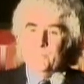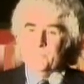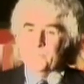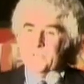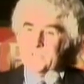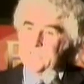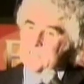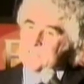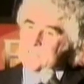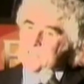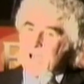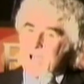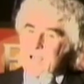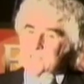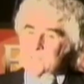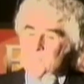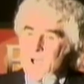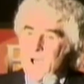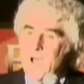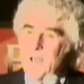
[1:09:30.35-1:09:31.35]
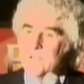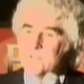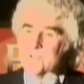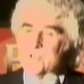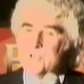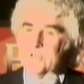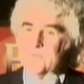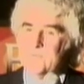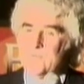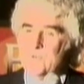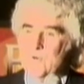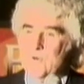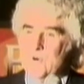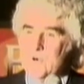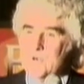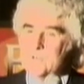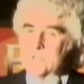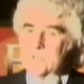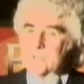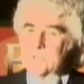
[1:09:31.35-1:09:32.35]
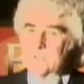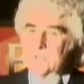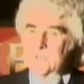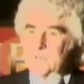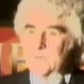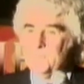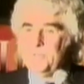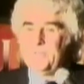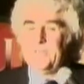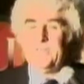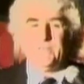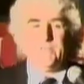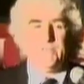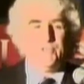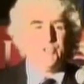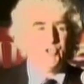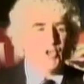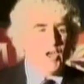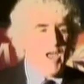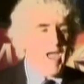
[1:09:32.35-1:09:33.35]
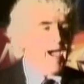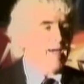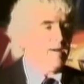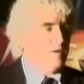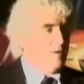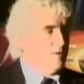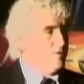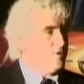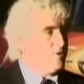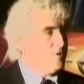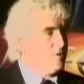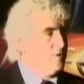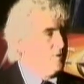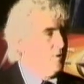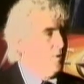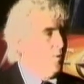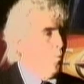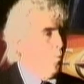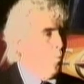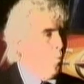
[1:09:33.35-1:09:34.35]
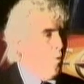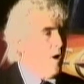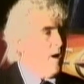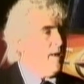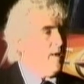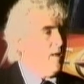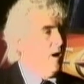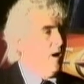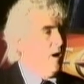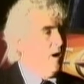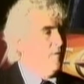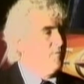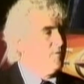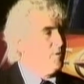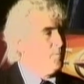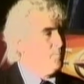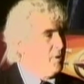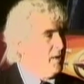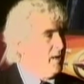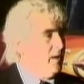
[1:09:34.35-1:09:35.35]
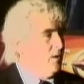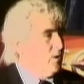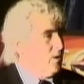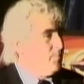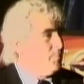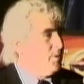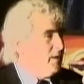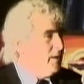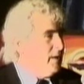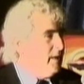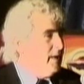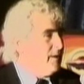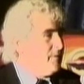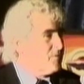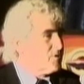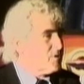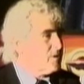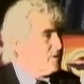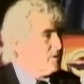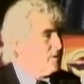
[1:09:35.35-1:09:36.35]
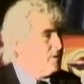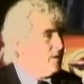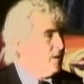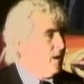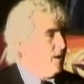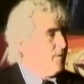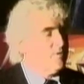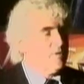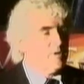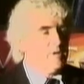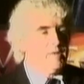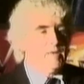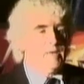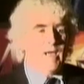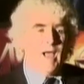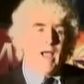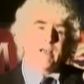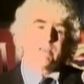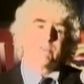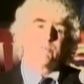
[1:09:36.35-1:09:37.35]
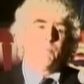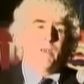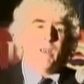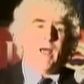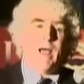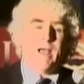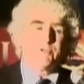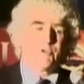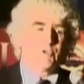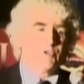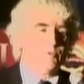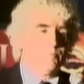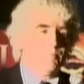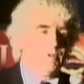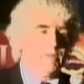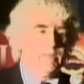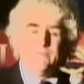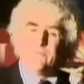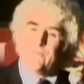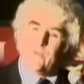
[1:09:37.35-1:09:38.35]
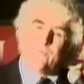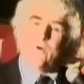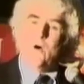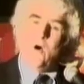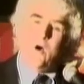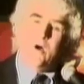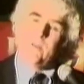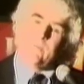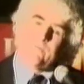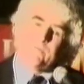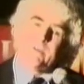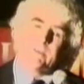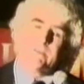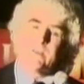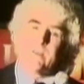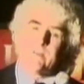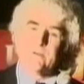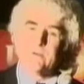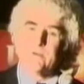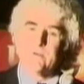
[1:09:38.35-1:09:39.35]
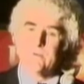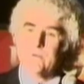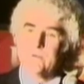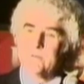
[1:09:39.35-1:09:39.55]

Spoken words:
But this cosmology, of course, completely shatters one of the pillar beliefs of the cosmological belief of all of these other